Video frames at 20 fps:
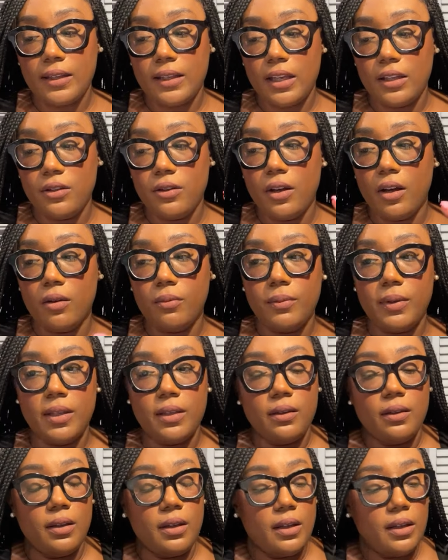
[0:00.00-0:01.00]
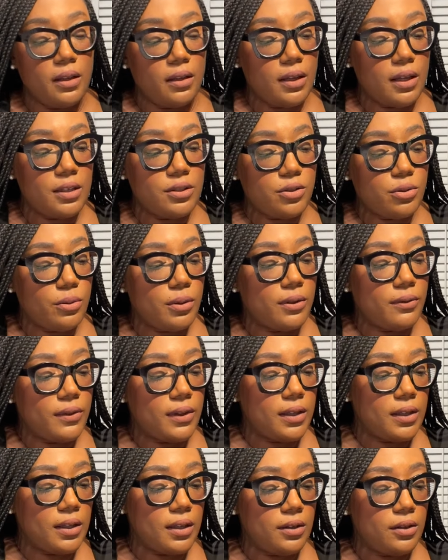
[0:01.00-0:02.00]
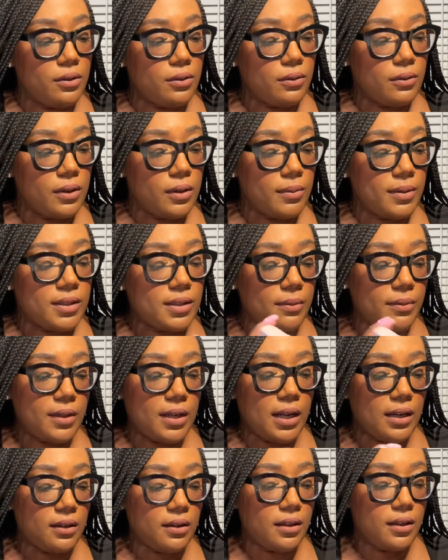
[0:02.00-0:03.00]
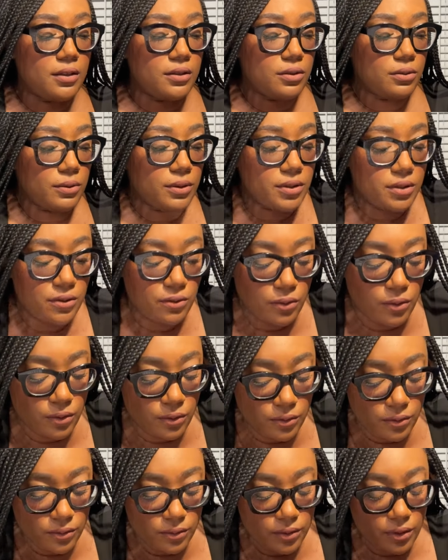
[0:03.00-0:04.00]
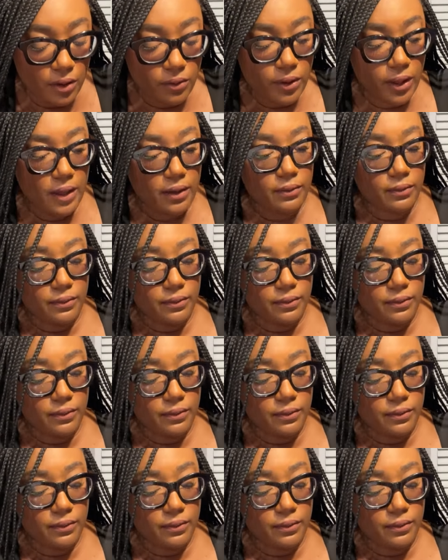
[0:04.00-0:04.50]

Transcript: can you help me intuitively? Can you give me something out of intuition? Okay.